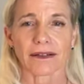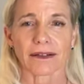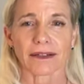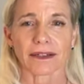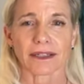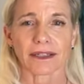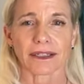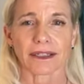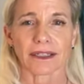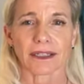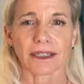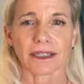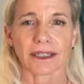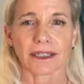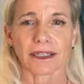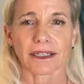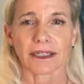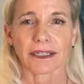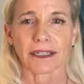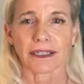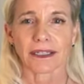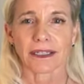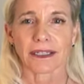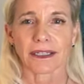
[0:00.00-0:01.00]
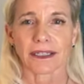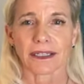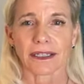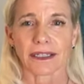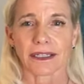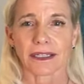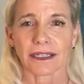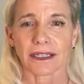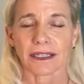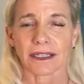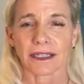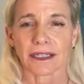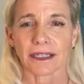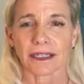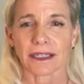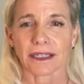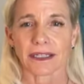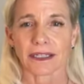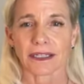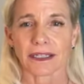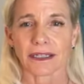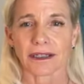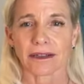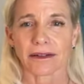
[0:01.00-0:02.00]

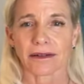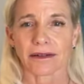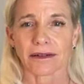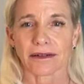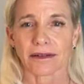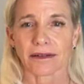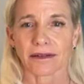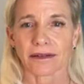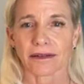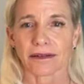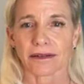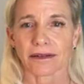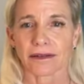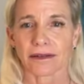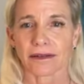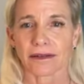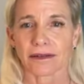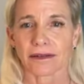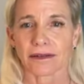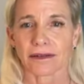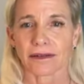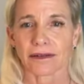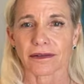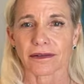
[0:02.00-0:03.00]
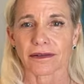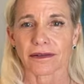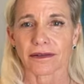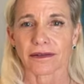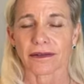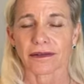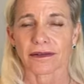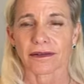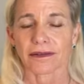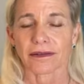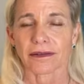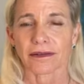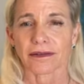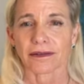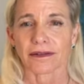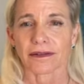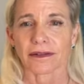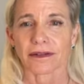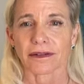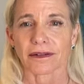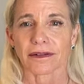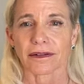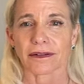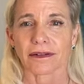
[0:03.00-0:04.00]

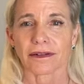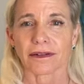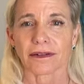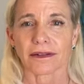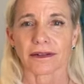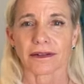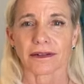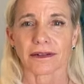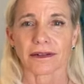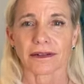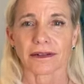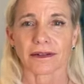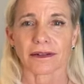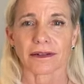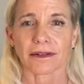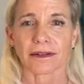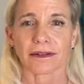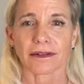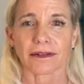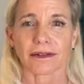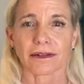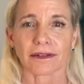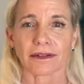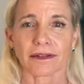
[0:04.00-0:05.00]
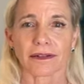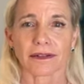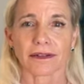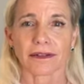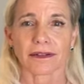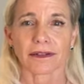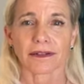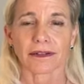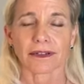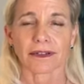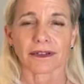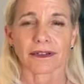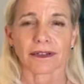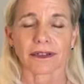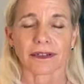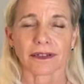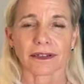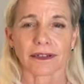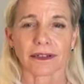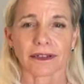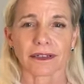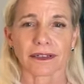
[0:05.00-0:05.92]
(silent)